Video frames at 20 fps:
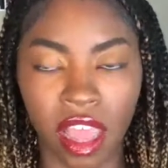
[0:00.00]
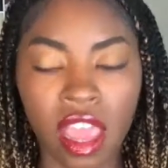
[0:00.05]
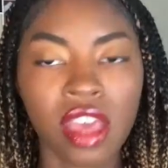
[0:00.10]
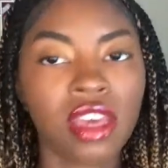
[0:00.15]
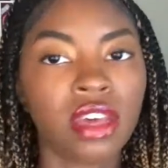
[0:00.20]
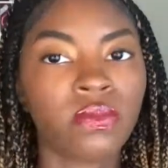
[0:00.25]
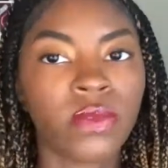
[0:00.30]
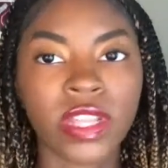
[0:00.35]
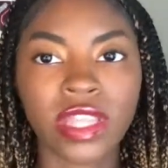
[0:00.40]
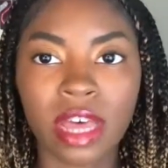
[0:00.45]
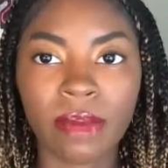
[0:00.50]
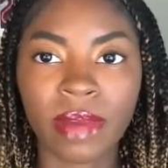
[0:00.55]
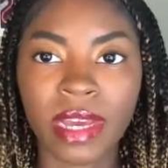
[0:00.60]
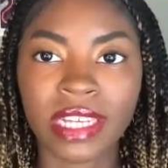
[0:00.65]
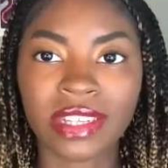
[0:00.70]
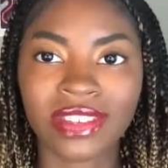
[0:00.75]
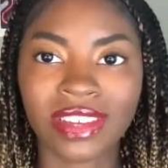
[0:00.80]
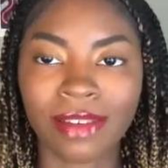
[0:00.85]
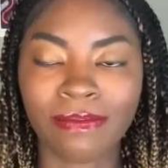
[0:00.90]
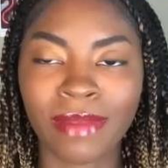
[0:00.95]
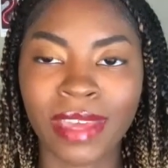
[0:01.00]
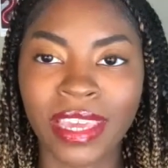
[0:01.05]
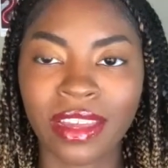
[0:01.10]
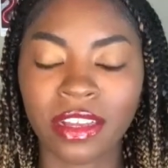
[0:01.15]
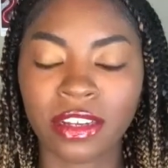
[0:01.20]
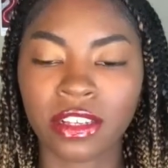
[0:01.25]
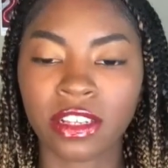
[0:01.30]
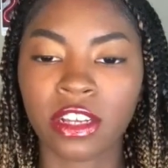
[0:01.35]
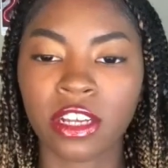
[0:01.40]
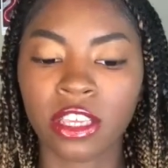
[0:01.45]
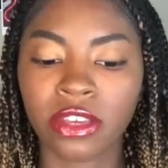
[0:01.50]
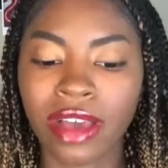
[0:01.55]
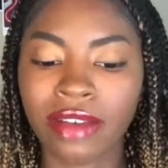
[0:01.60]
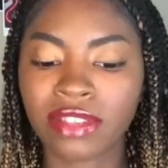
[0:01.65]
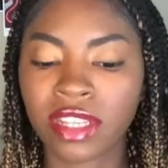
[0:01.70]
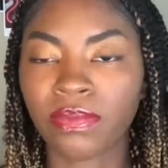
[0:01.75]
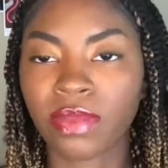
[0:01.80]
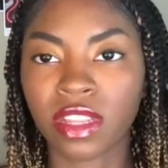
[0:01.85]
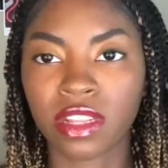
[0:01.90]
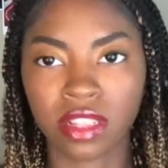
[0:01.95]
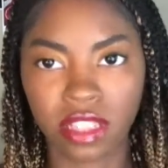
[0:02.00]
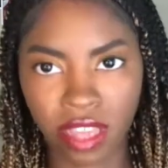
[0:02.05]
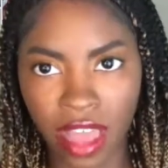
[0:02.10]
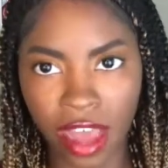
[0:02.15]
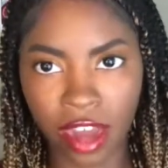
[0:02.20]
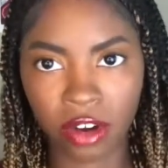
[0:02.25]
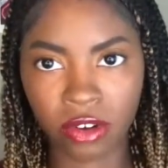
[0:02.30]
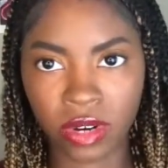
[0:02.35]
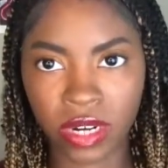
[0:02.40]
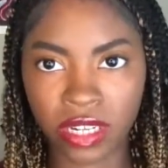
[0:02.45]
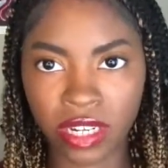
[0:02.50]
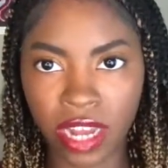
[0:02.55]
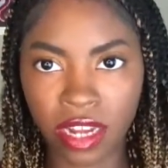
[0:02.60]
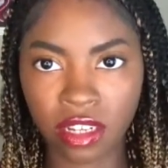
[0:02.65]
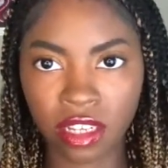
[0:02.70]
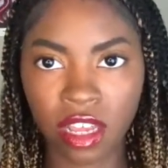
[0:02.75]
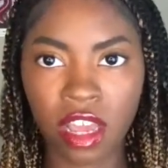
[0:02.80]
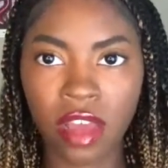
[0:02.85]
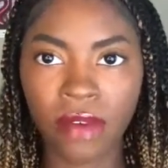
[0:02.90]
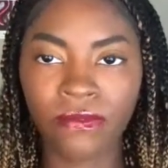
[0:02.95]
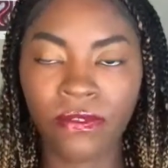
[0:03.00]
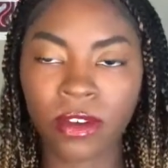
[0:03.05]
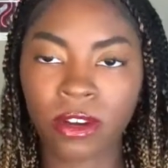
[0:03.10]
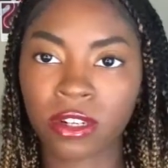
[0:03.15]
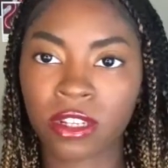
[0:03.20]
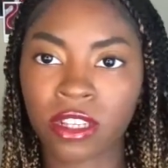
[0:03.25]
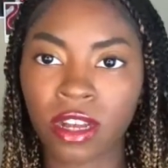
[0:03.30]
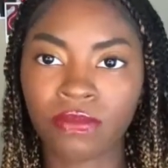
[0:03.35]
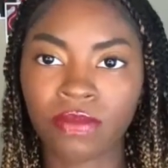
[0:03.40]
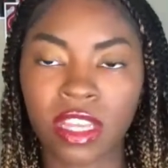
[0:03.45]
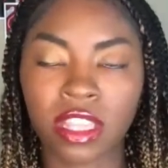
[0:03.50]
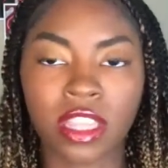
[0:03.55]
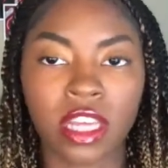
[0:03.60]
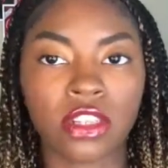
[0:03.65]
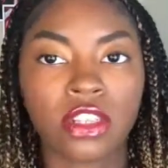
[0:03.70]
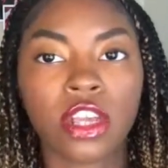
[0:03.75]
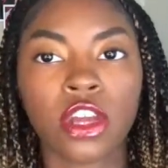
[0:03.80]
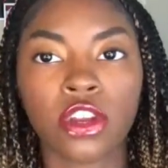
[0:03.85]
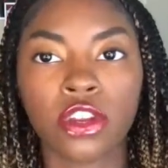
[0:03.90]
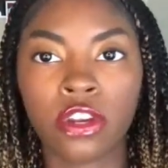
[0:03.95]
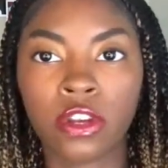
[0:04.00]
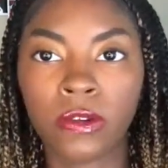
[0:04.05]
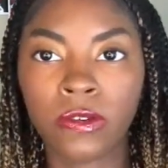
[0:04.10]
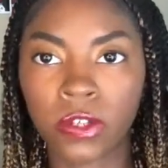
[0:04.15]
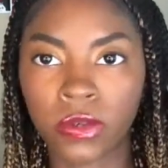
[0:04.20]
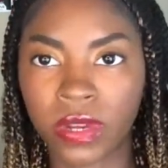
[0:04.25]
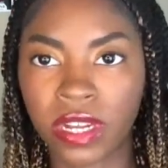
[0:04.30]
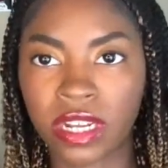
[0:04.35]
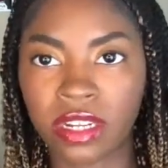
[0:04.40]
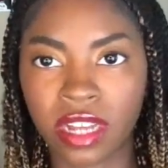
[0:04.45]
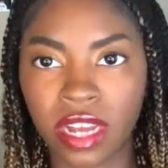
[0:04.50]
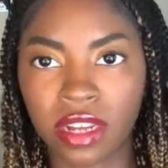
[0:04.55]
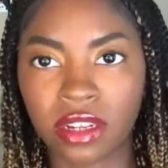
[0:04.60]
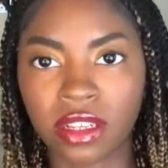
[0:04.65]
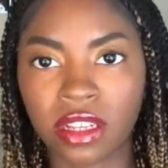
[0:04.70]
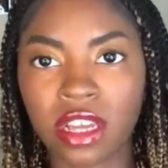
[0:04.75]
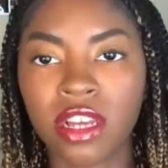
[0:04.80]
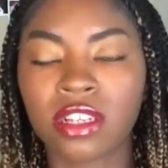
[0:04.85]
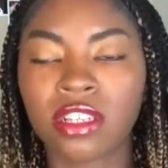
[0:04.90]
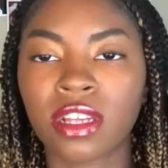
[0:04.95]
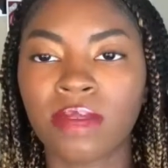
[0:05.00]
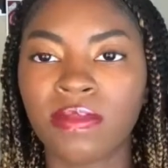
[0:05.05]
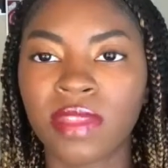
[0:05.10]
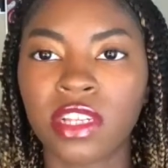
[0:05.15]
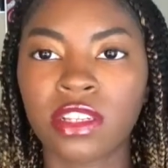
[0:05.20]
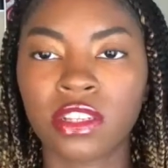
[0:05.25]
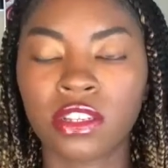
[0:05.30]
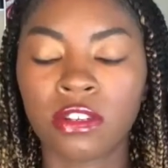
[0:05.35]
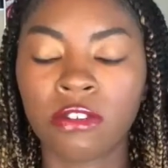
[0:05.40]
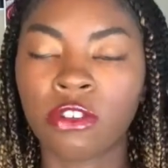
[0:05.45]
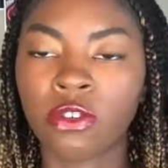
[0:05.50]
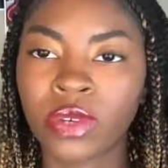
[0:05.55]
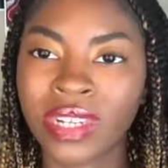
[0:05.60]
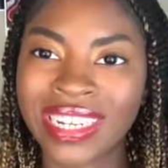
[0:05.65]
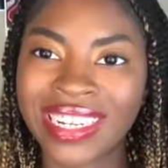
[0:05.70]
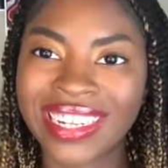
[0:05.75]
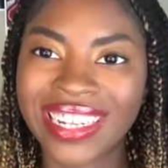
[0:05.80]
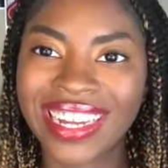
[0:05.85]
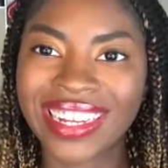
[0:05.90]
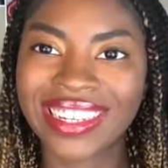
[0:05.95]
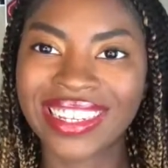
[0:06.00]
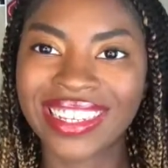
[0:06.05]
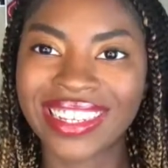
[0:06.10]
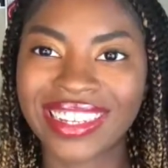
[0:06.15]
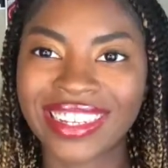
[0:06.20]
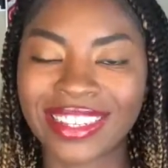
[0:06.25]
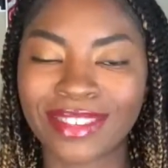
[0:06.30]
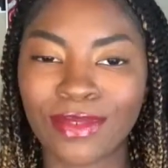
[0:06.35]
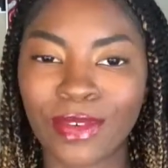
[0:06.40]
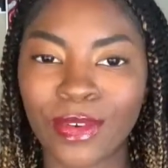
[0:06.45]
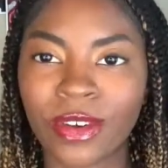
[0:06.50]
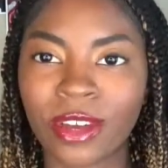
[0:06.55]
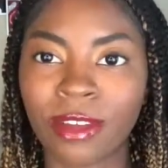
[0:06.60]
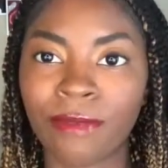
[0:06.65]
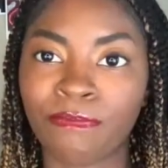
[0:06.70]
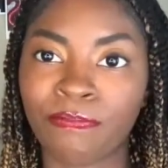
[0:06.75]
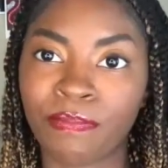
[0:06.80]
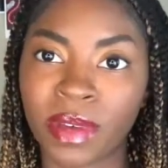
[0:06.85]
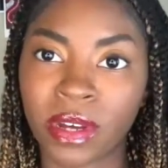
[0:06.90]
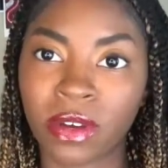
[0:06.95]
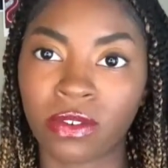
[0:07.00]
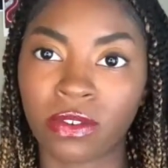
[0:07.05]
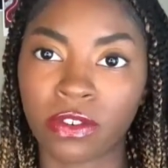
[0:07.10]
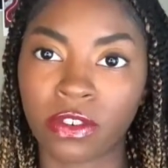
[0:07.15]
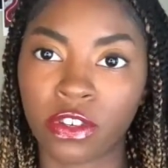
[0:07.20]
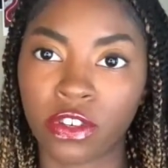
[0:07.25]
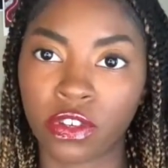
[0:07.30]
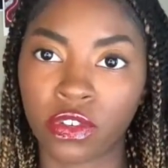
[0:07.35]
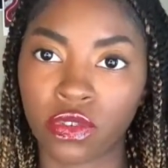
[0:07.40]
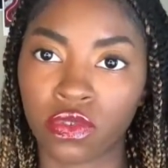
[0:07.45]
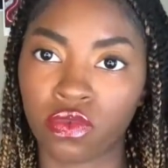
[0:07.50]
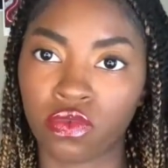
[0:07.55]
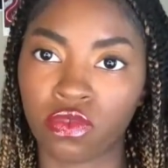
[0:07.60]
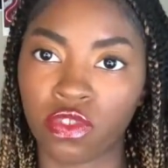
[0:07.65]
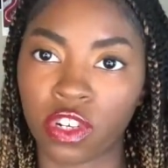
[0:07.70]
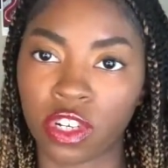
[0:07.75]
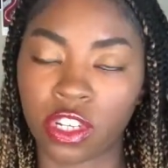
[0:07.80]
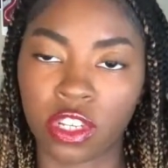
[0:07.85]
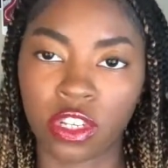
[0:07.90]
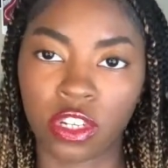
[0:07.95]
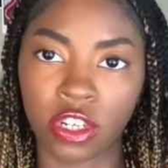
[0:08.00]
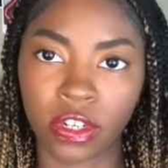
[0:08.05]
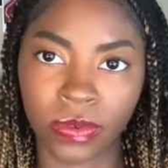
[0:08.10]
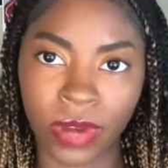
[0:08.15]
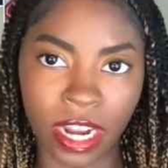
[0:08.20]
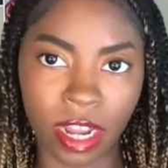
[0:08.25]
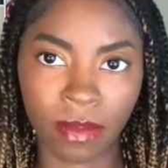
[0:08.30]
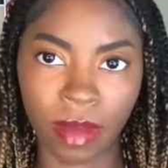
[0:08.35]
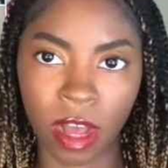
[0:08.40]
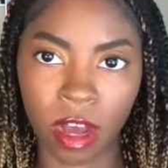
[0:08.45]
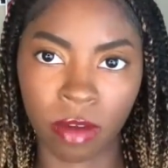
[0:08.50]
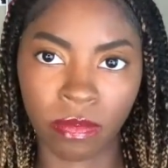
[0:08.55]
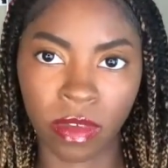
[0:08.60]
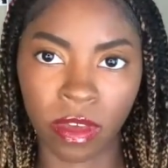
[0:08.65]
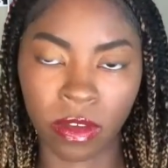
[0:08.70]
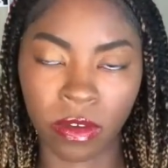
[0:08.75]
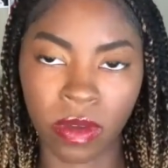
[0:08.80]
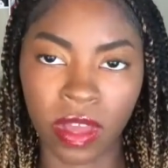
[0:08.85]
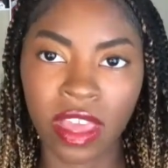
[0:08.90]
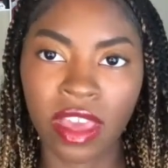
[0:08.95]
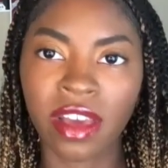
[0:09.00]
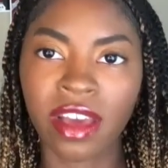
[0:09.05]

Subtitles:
And what that basically means, you have something that's calorie dense versus something that's nutrient dense. Something that's nutrient dense is really built to just straight up help you.